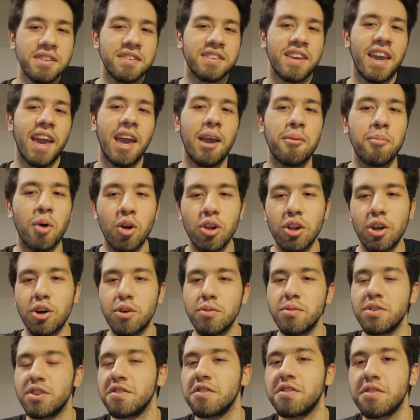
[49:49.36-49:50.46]
this game
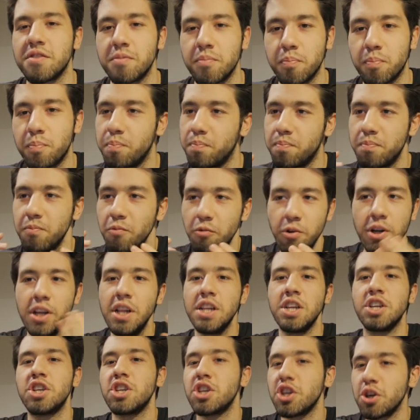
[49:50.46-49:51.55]
alone just
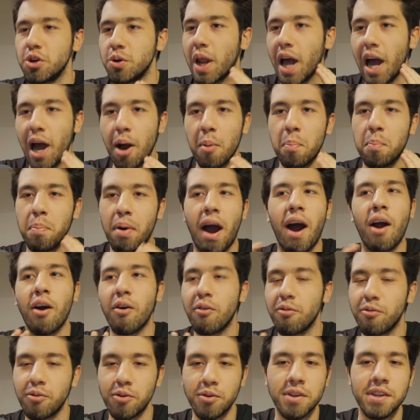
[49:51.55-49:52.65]
really showed how
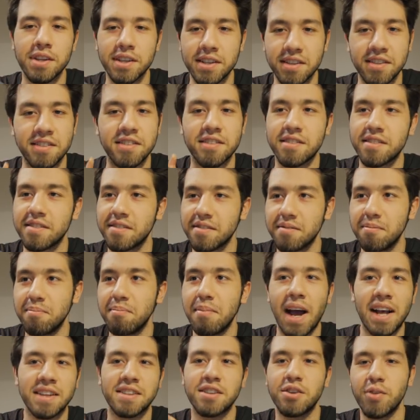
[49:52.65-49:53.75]
powerful this
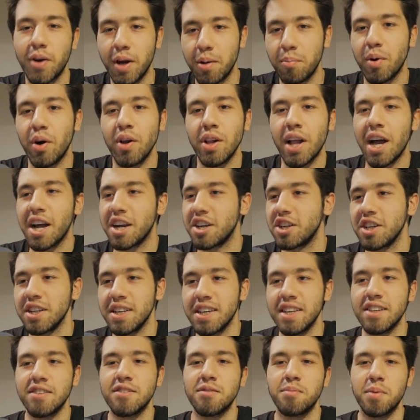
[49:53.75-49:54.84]
Masquerade Ball
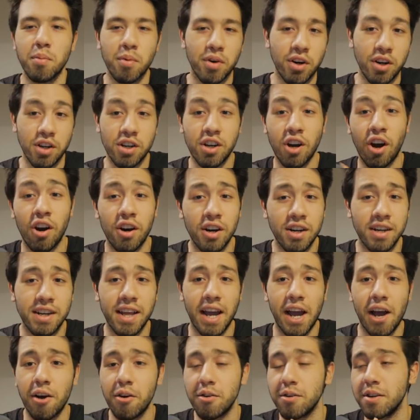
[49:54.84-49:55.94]
actually is. We were a card
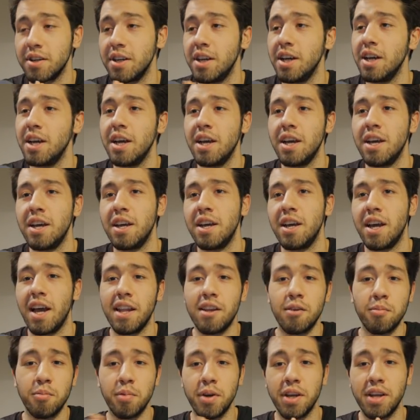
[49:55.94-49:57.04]
down,
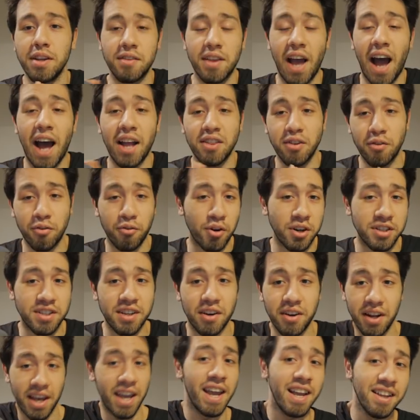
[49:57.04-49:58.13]
and then we had to
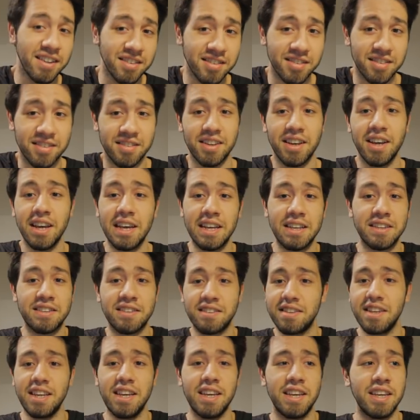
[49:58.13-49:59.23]
force out his
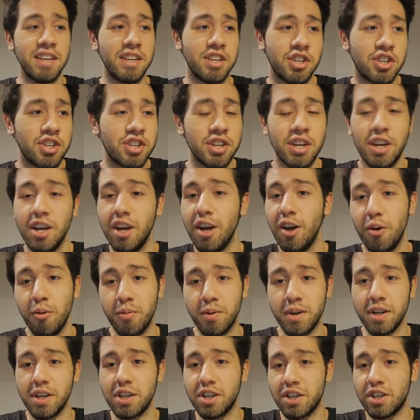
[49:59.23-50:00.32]
Siege,
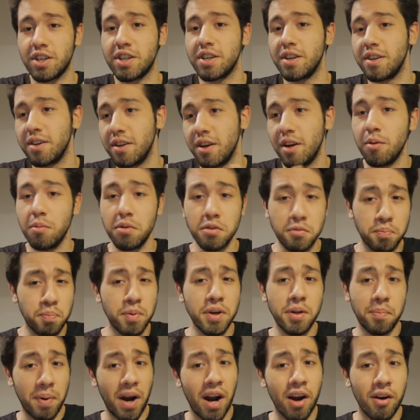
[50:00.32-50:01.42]
which was
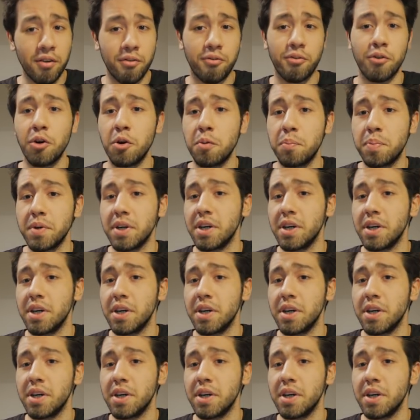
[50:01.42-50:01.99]
pretty powerful,